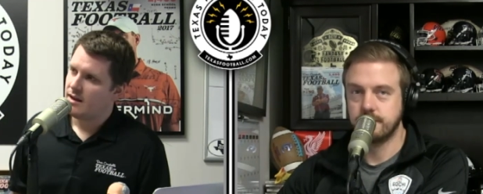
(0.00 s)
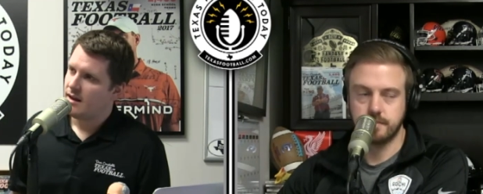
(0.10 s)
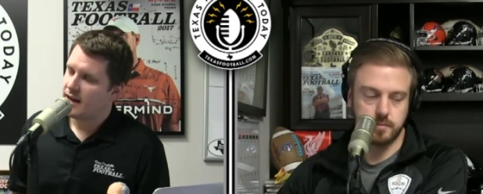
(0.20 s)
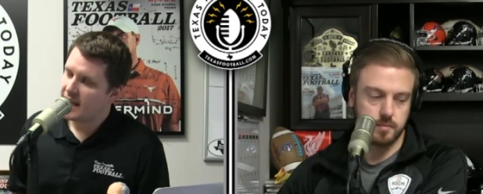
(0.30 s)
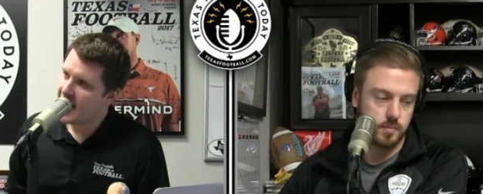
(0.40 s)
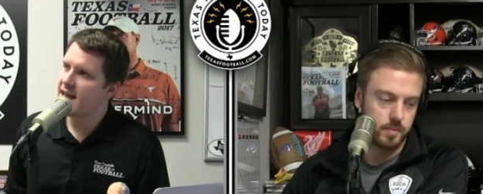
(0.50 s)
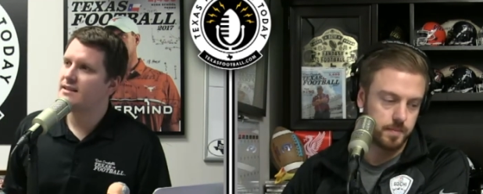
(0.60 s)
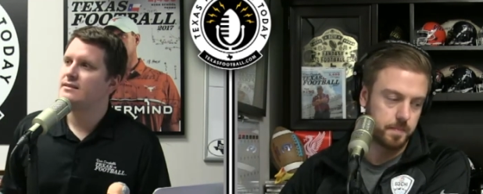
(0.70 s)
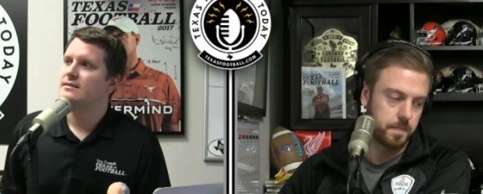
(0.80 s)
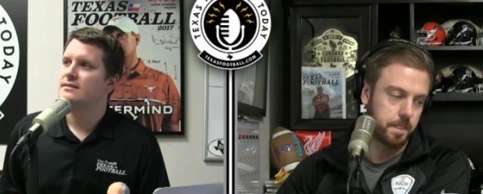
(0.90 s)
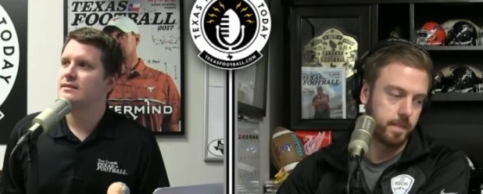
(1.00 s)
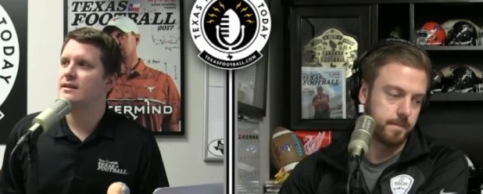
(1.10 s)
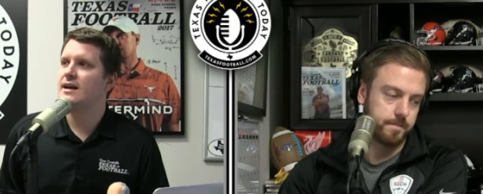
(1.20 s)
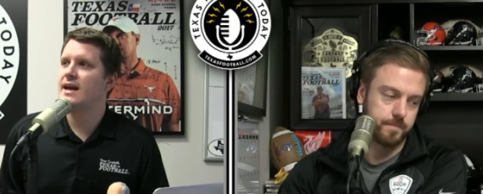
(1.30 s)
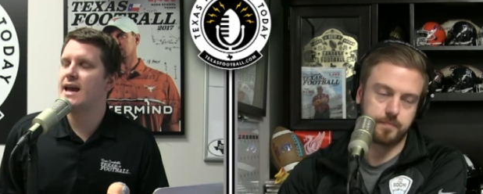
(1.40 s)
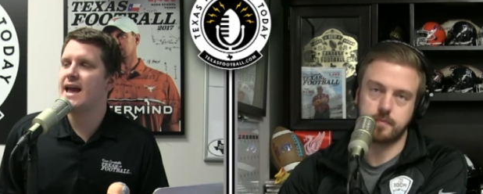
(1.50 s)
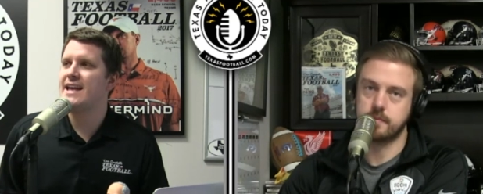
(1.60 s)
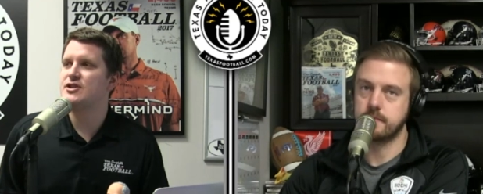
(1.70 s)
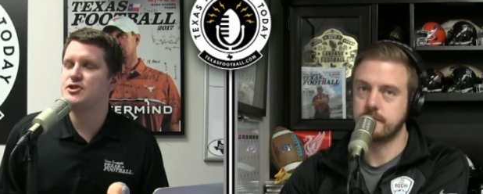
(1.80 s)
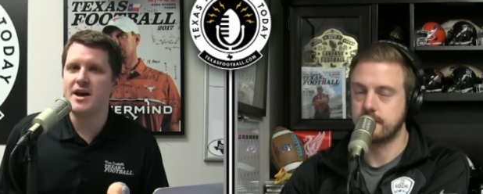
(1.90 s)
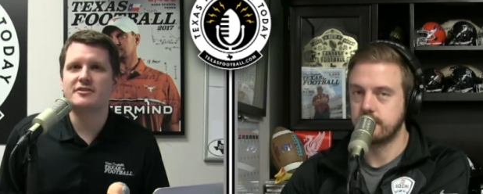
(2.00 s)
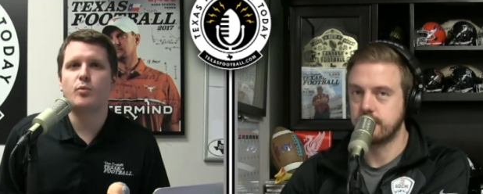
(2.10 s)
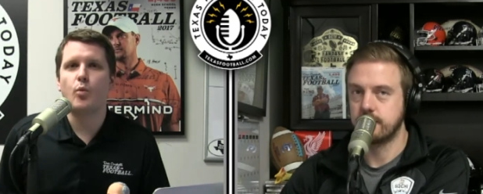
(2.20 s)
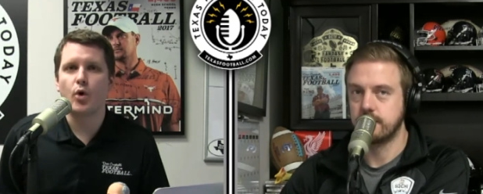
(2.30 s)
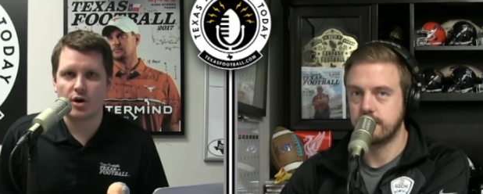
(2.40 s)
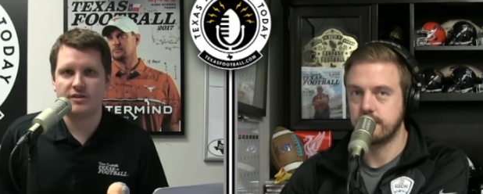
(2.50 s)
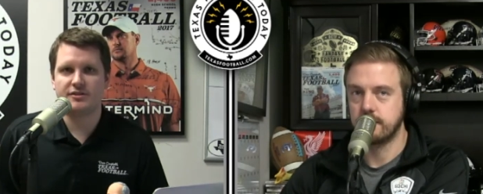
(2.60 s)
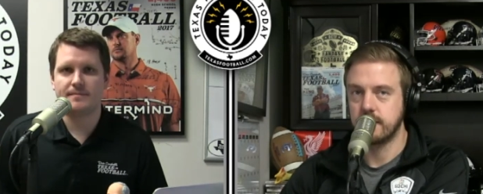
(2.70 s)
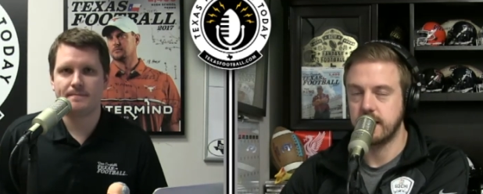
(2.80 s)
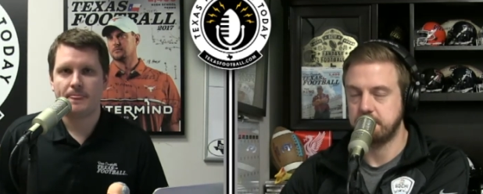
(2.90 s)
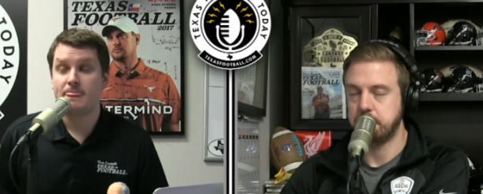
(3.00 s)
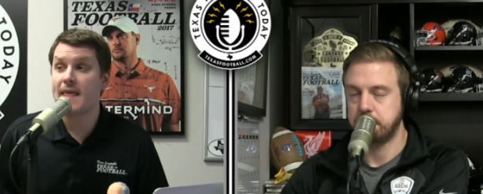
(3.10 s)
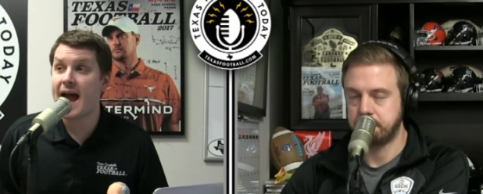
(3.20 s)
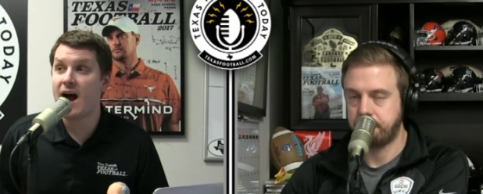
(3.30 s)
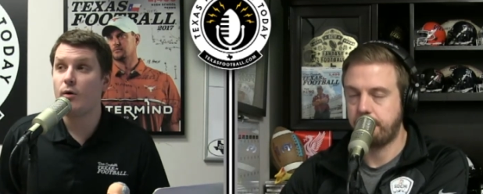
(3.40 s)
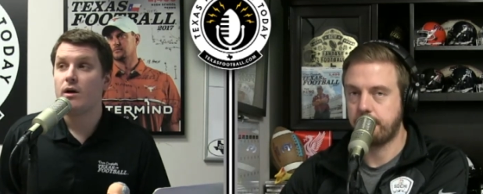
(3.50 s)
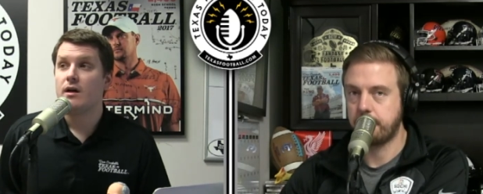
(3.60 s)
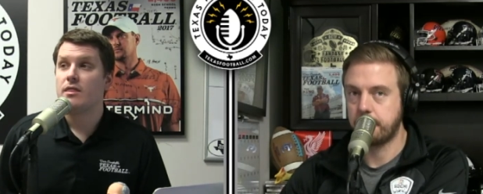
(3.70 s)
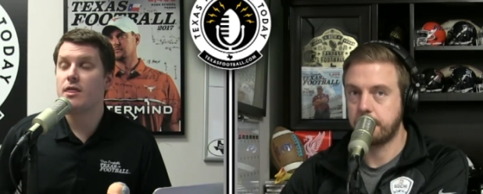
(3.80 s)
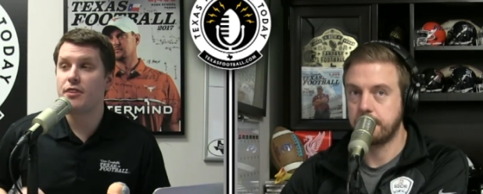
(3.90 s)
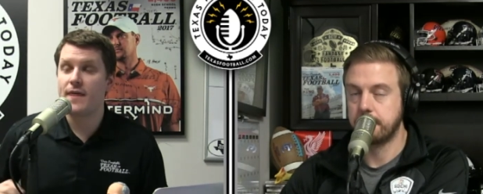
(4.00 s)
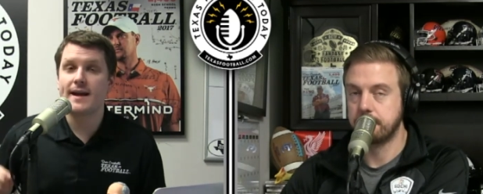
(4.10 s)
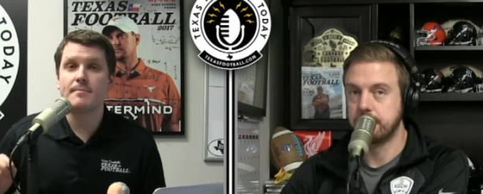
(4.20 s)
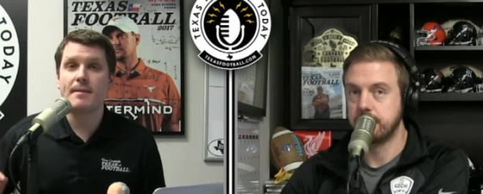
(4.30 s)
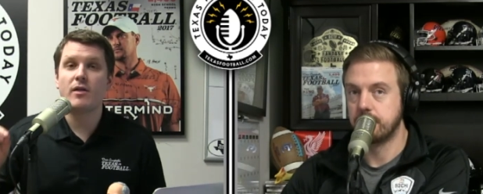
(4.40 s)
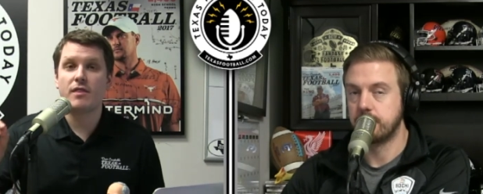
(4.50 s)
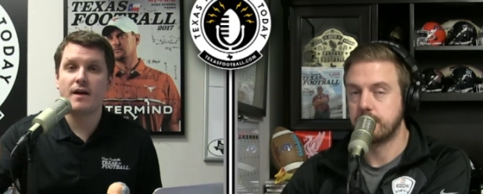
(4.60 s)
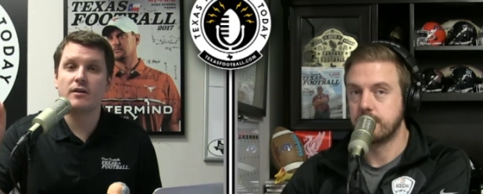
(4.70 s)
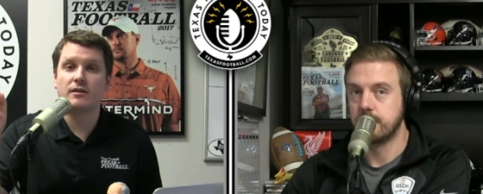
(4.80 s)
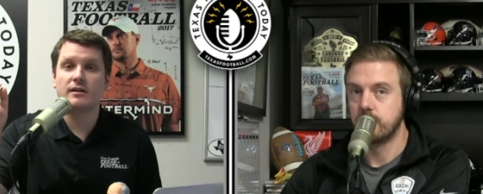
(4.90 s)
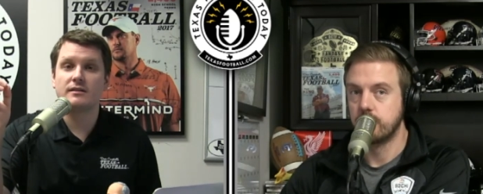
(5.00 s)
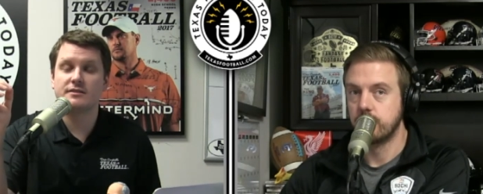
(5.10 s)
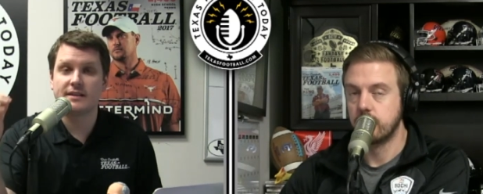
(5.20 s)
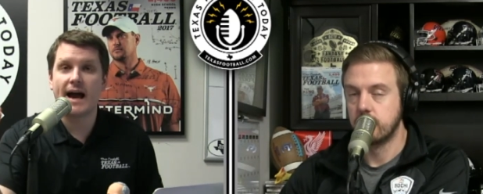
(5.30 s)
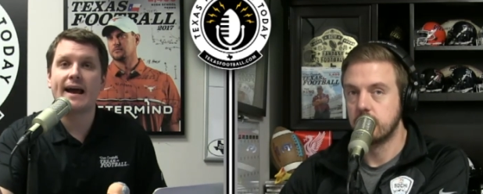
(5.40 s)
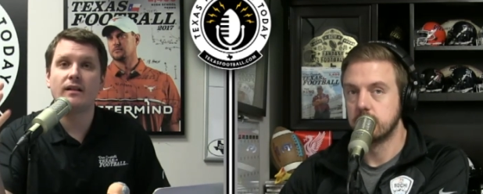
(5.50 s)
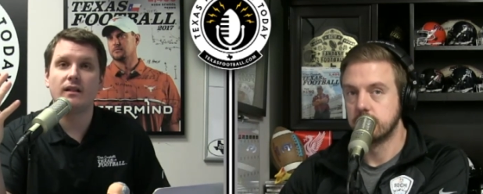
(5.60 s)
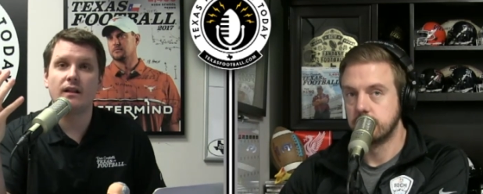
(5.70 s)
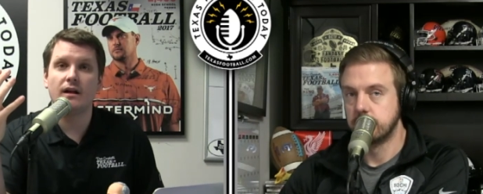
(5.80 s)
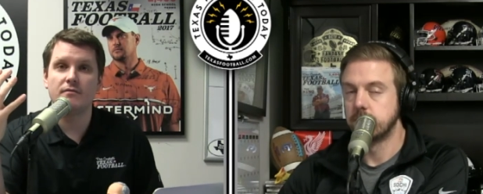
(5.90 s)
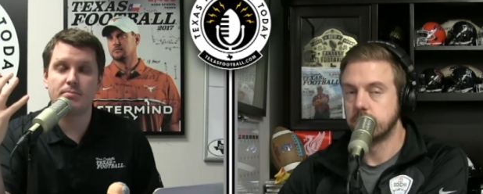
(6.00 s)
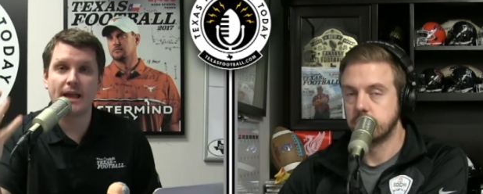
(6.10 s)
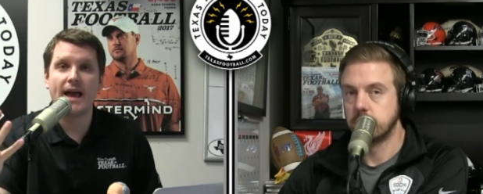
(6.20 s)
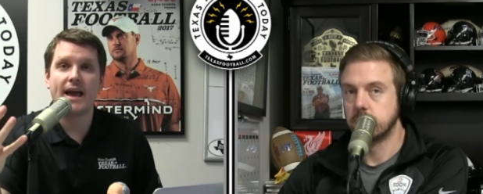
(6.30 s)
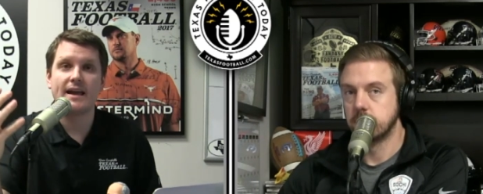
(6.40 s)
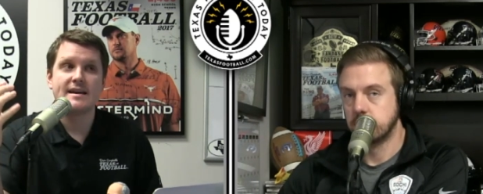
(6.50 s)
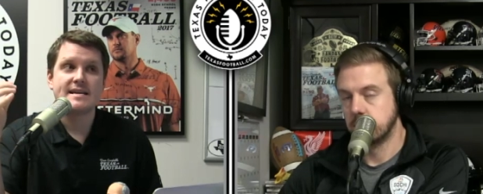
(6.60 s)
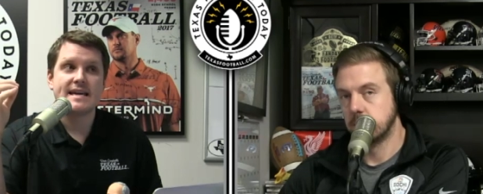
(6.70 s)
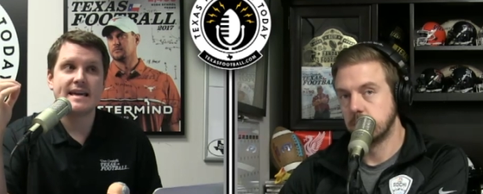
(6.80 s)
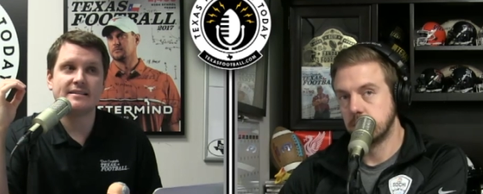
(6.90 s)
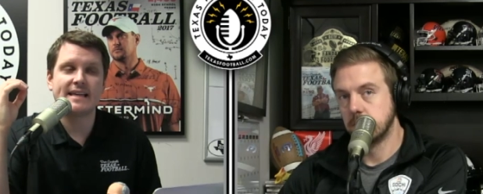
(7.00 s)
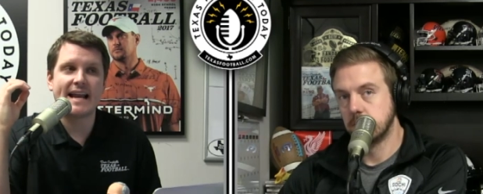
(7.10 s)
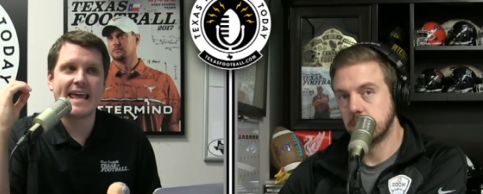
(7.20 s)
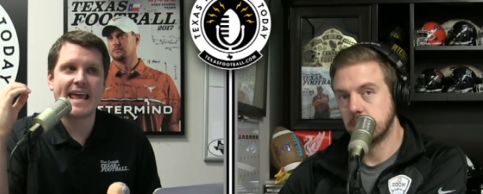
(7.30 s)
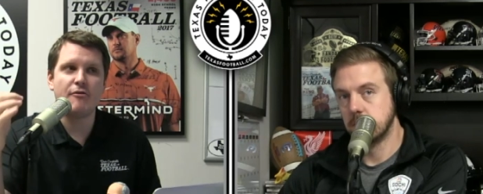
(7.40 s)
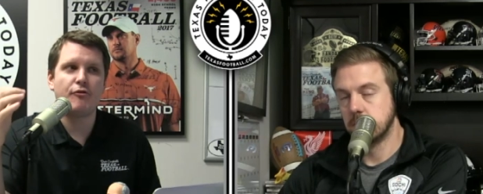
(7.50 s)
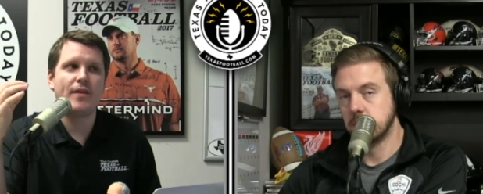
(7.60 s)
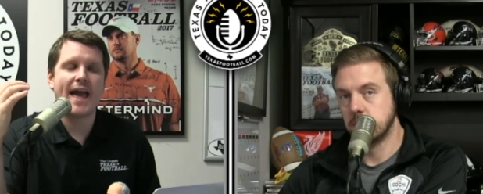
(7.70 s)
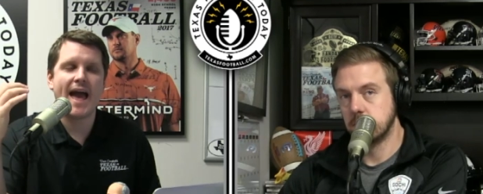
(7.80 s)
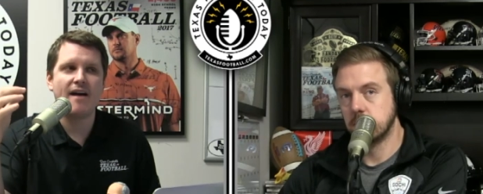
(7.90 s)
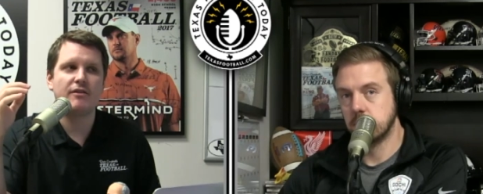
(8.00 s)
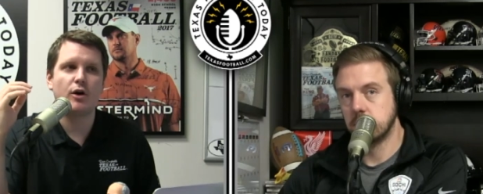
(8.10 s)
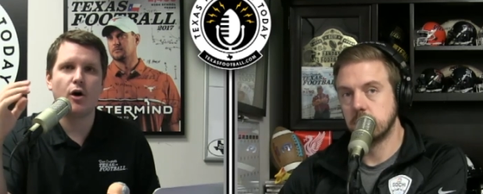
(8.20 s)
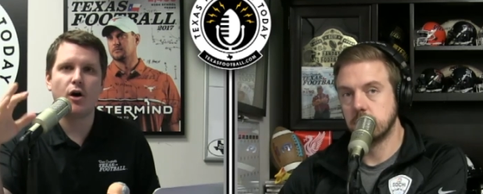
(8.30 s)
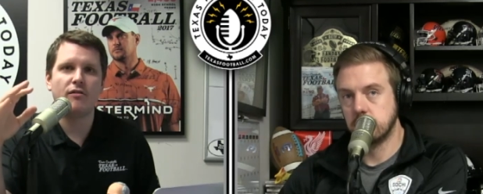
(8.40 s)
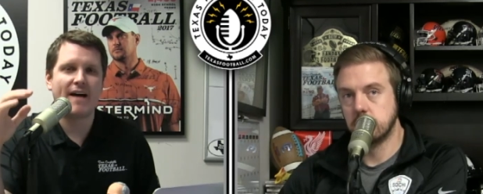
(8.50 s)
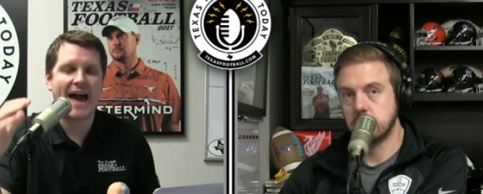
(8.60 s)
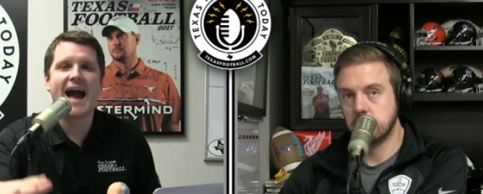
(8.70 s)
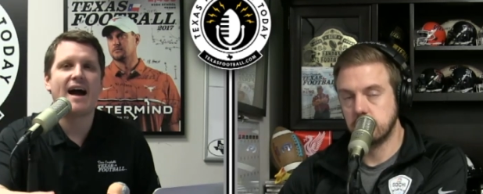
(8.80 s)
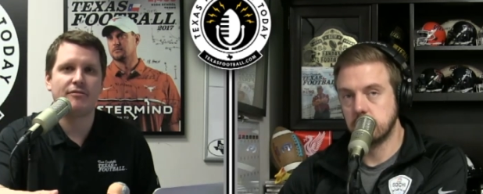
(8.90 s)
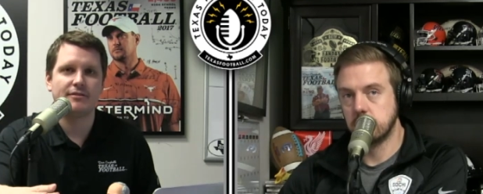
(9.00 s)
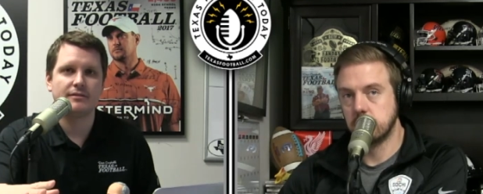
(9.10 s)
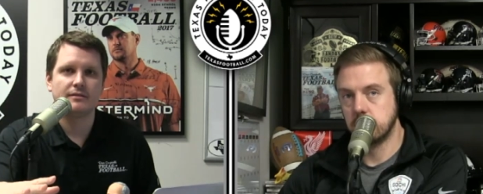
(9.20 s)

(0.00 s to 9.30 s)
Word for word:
Speaker 1: Again, it just works. Yep. Now the thing about their style of play is that if they have an off half.